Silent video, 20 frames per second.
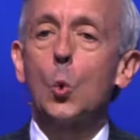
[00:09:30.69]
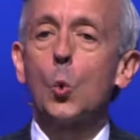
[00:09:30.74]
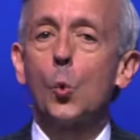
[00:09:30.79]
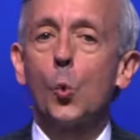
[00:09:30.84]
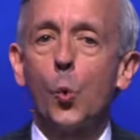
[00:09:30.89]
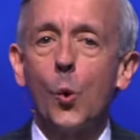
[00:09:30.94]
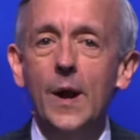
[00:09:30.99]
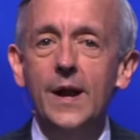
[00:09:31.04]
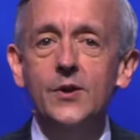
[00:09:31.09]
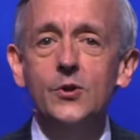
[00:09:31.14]

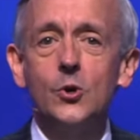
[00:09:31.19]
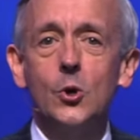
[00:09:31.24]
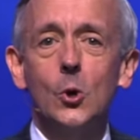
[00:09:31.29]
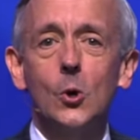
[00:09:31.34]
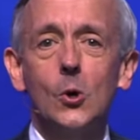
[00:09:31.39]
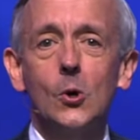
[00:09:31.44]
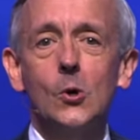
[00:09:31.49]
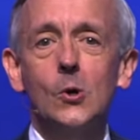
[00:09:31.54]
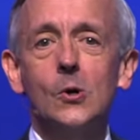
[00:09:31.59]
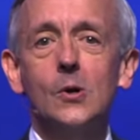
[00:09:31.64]

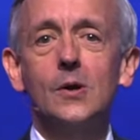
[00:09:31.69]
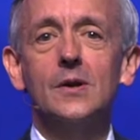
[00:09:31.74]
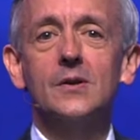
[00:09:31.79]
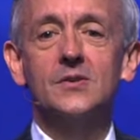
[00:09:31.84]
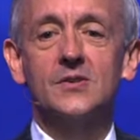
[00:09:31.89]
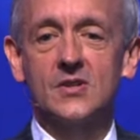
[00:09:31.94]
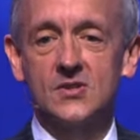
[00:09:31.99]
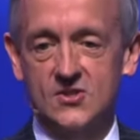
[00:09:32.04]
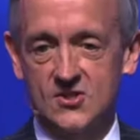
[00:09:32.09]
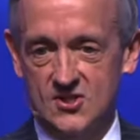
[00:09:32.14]
render
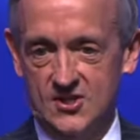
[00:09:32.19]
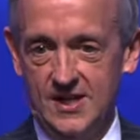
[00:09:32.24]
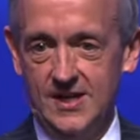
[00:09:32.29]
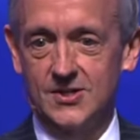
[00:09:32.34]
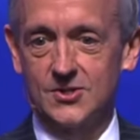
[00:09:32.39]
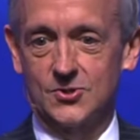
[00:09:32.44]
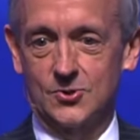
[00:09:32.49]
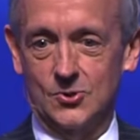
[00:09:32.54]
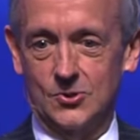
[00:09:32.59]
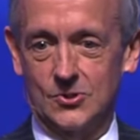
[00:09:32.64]
to
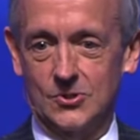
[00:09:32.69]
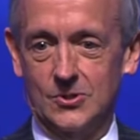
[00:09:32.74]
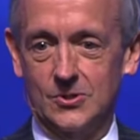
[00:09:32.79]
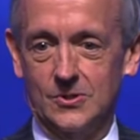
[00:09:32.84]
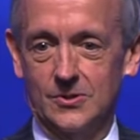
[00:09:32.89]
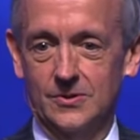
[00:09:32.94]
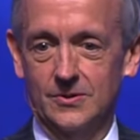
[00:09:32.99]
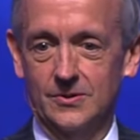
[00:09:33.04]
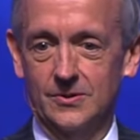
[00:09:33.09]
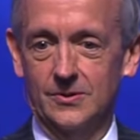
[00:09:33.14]

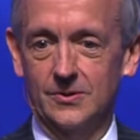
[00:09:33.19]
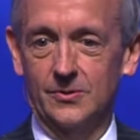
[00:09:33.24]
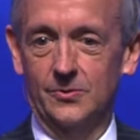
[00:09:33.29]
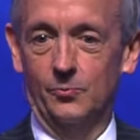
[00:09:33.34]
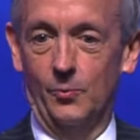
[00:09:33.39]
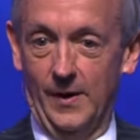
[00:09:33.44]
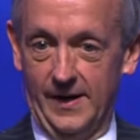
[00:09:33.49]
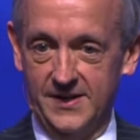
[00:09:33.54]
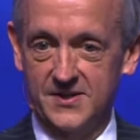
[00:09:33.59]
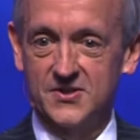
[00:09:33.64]
Caesar
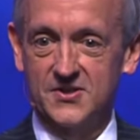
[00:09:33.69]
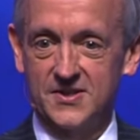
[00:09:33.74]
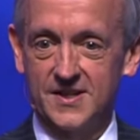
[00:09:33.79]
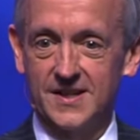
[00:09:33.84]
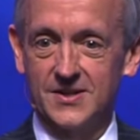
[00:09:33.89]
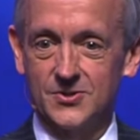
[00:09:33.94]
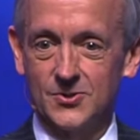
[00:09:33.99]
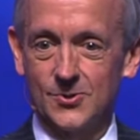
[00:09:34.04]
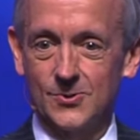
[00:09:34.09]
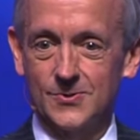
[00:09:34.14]
what is
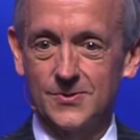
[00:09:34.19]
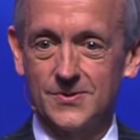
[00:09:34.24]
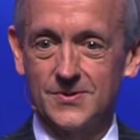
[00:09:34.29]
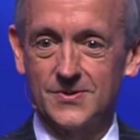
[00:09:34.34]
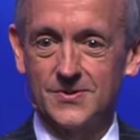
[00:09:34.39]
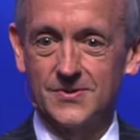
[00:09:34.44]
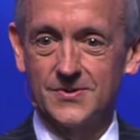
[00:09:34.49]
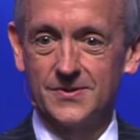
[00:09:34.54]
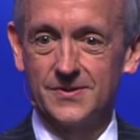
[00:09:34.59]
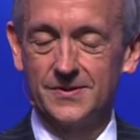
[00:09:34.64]

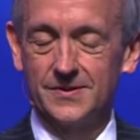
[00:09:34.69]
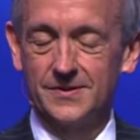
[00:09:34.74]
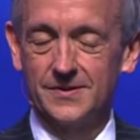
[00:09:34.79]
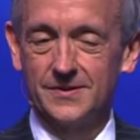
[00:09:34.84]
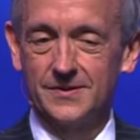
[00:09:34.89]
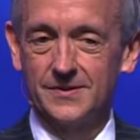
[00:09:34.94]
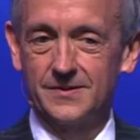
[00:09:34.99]
Caesar's.